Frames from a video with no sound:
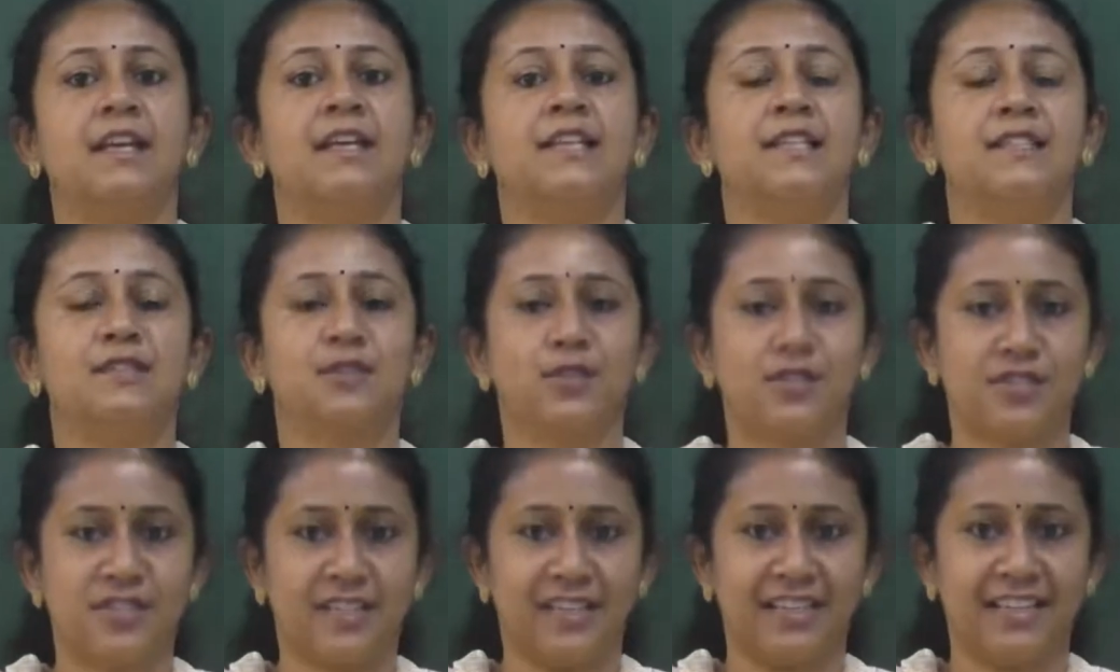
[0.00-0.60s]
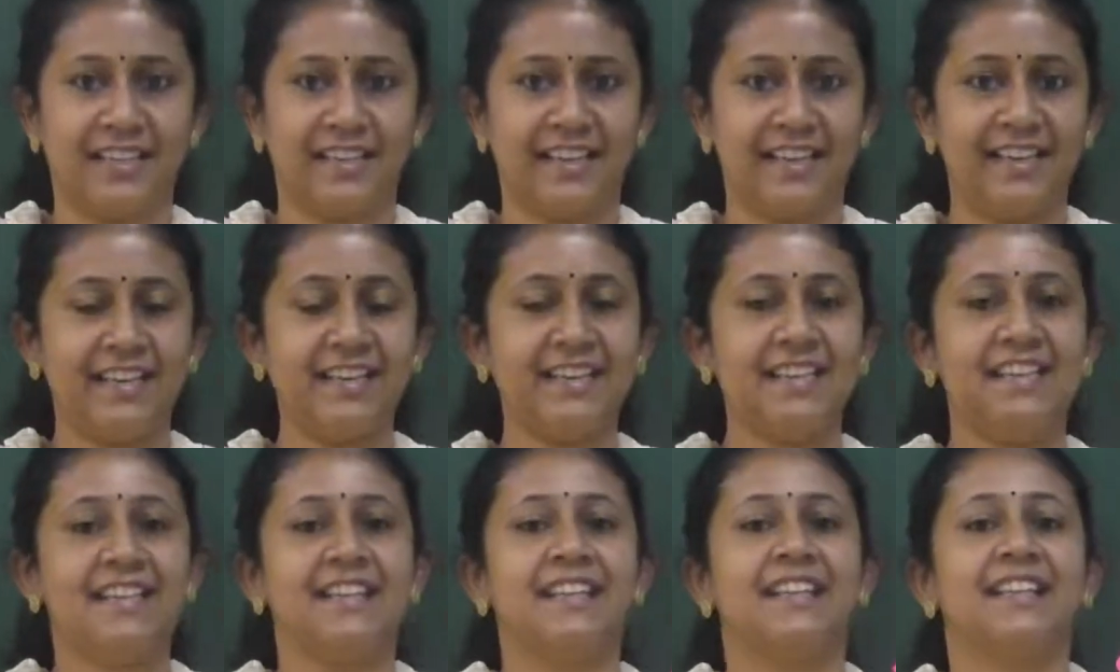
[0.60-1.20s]
So children,
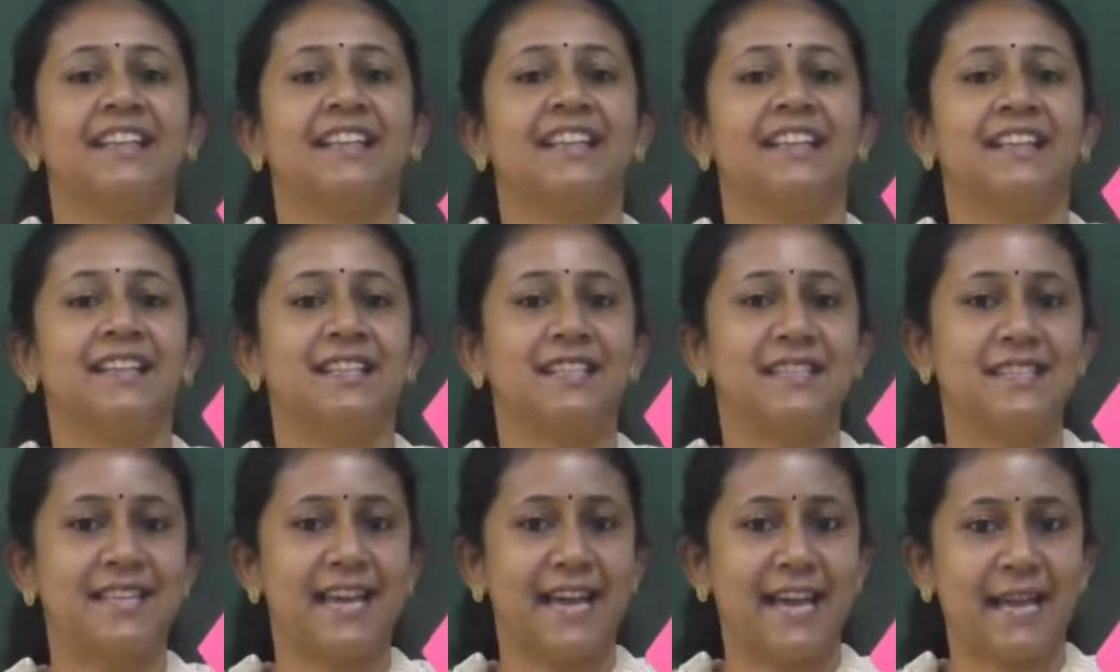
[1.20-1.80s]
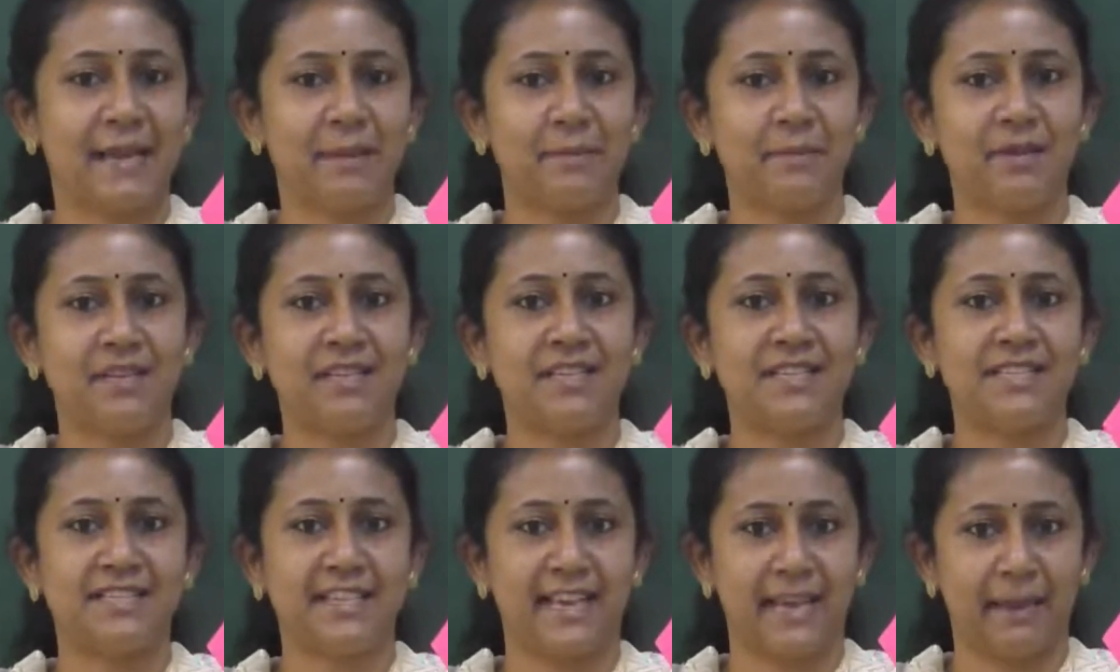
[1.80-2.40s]
this
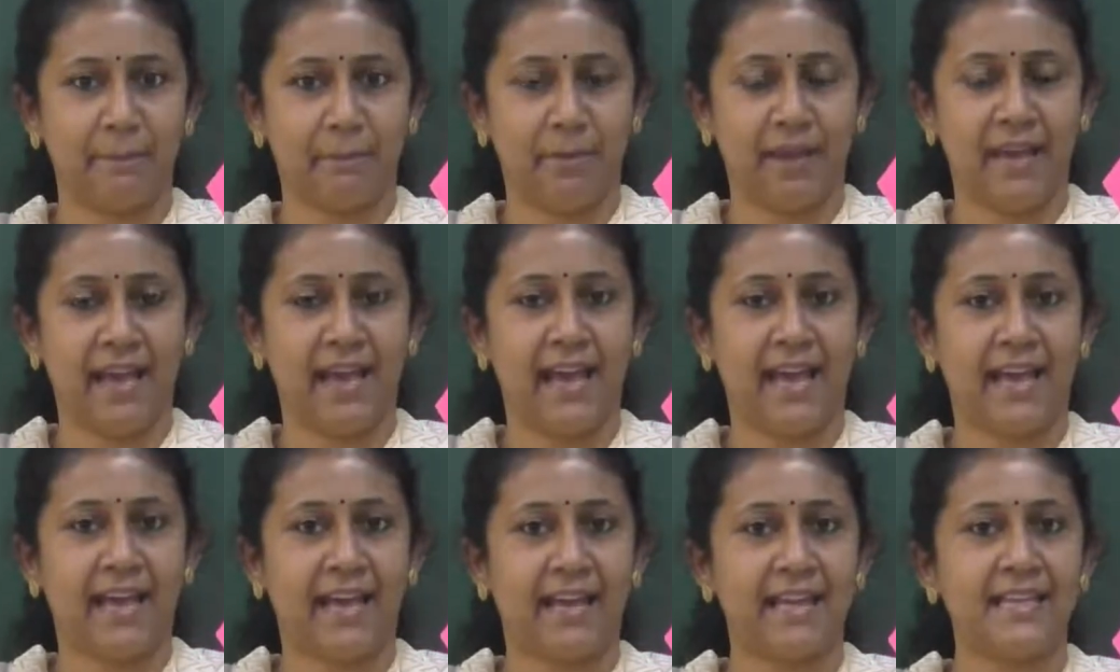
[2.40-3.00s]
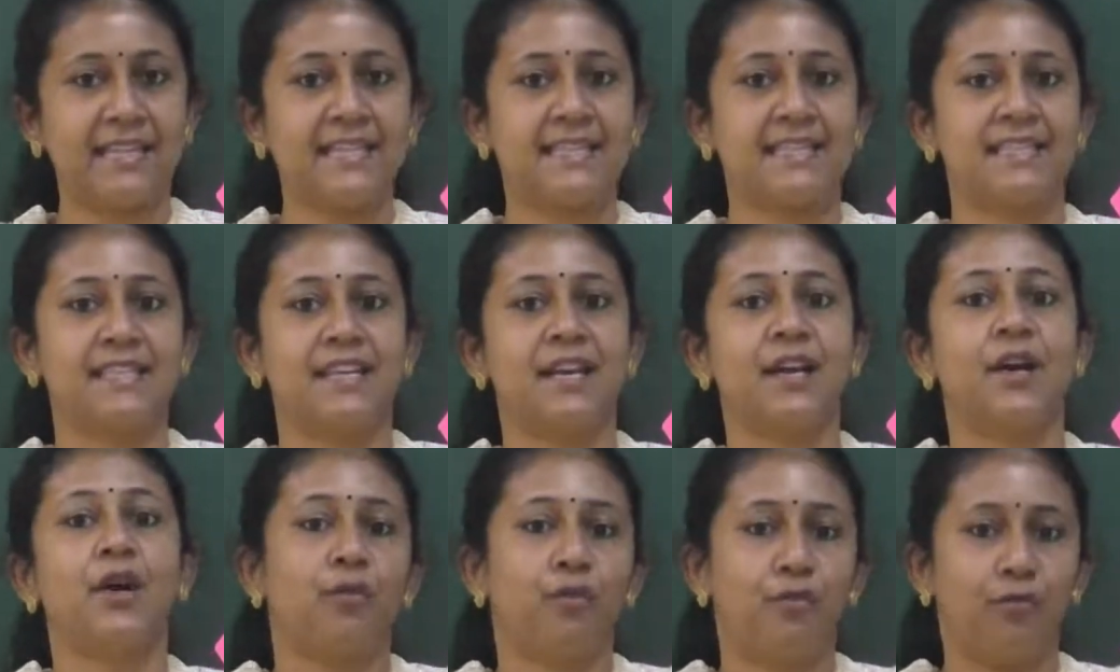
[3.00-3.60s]
diamond shape has
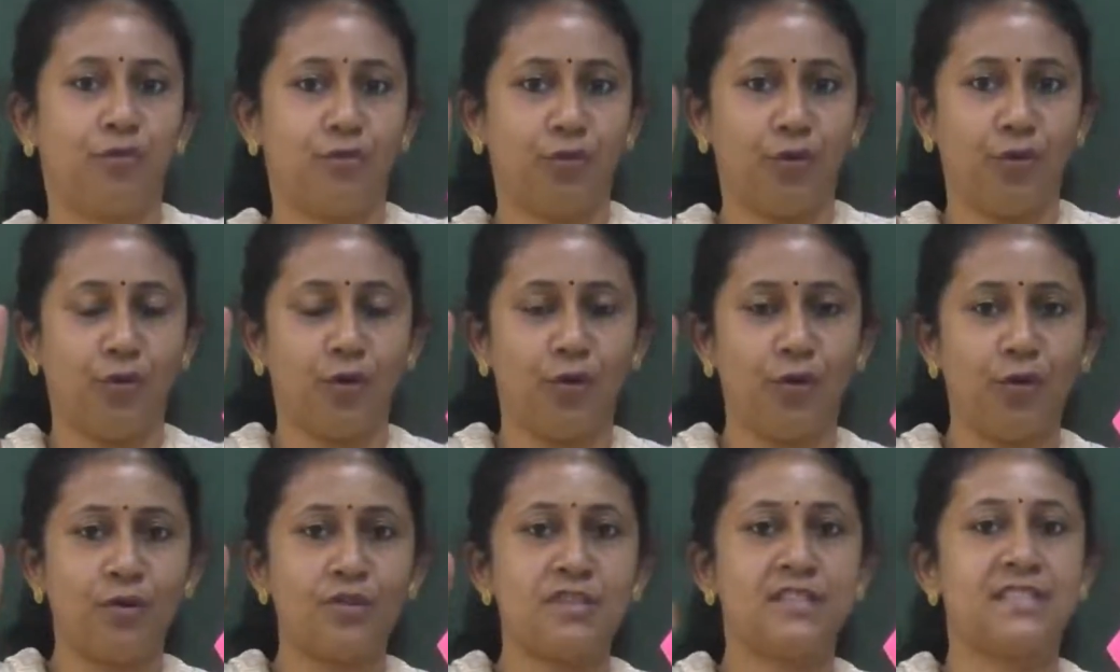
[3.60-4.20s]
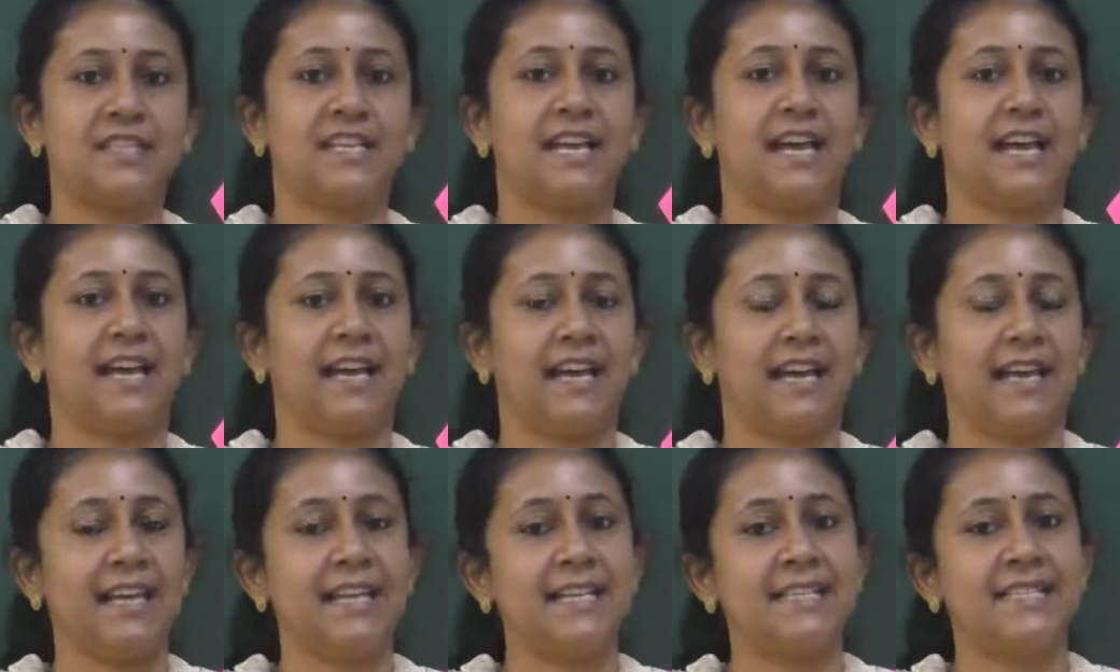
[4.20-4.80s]
four
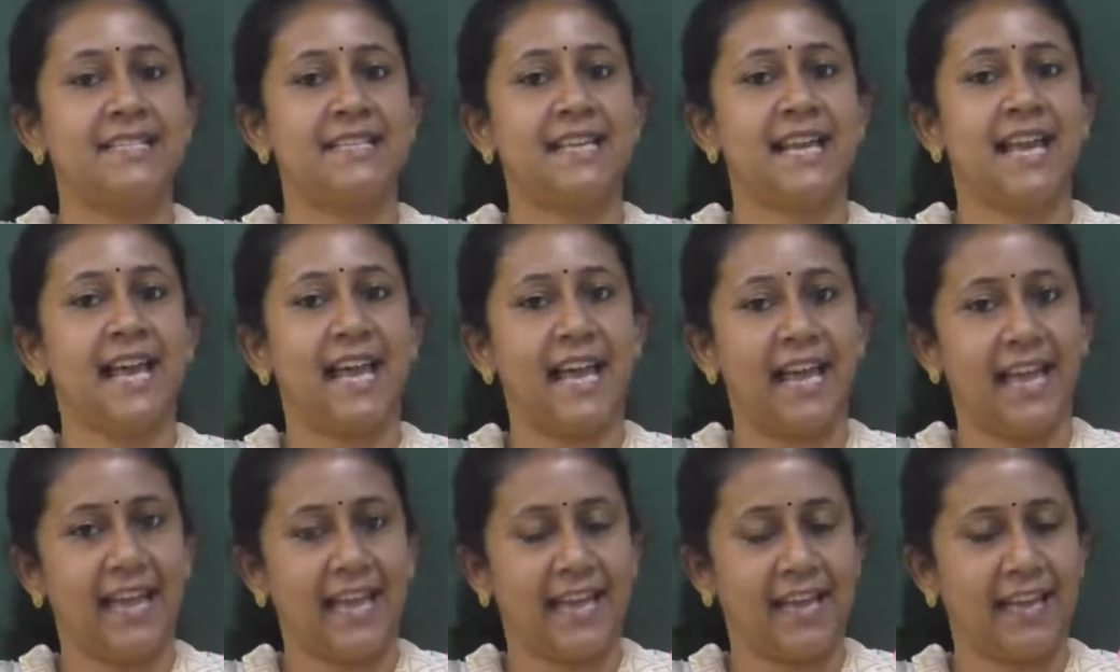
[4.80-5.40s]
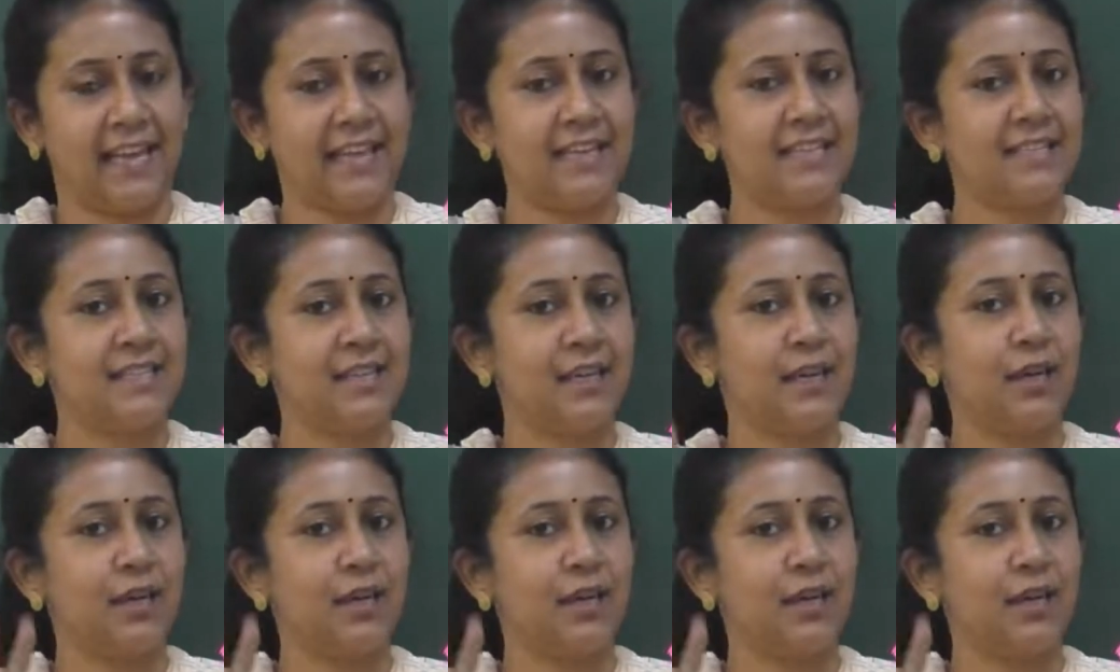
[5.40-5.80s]
sides and